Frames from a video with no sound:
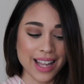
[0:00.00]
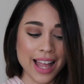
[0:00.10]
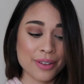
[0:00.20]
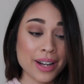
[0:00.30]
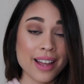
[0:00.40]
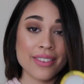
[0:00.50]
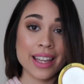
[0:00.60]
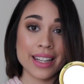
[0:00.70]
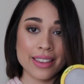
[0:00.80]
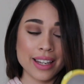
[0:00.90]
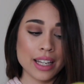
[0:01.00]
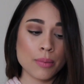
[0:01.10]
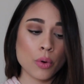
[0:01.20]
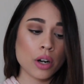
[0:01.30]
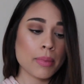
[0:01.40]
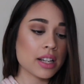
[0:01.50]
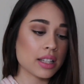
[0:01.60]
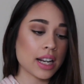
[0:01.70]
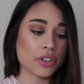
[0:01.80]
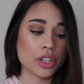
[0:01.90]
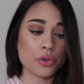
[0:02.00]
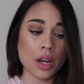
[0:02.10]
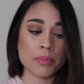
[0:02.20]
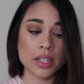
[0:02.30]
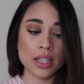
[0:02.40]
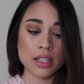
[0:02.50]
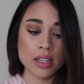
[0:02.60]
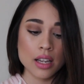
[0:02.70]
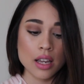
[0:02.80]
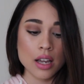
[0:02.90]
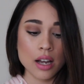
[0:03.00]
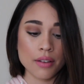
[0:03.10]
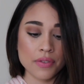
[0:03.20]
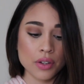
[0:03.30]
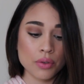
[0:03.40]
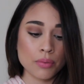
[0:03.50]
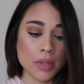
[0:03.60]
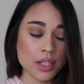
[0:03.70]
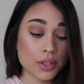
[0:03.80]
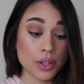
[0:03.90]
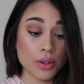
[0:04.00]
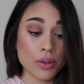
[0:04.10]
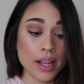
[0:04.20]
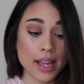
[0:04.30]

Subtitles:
I don't have anything anymore. My son actually dropped it a few months ago,